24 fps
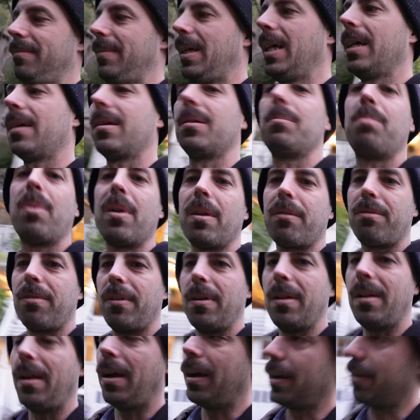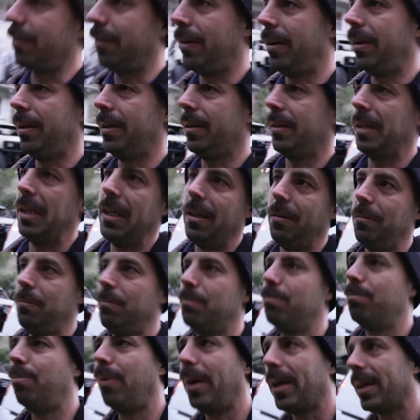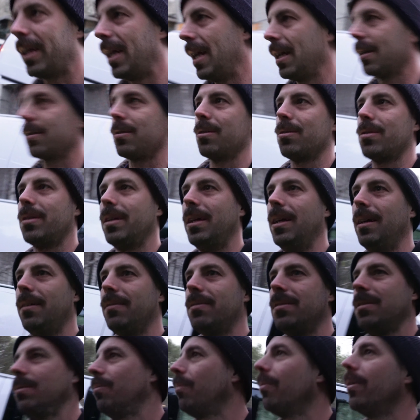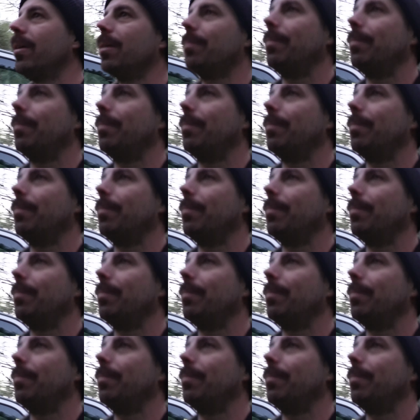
I could put a front locker in it and break axle shafts and worry